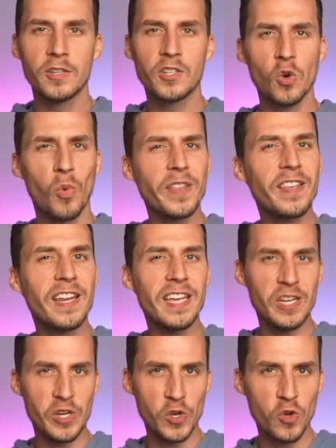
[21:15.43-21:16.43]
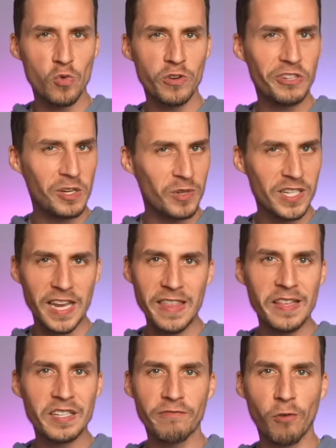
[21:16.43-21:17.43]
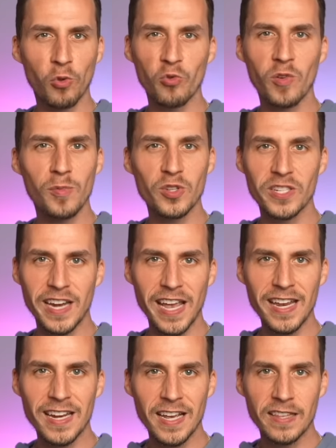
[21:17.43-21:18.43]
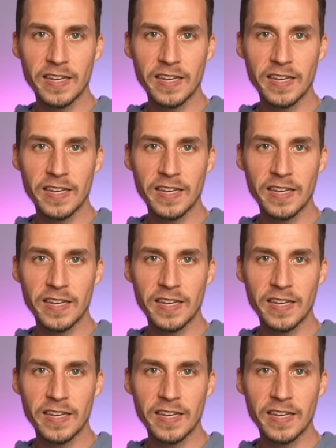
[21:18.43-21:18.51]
So what did he do when she was in this vulnerable state?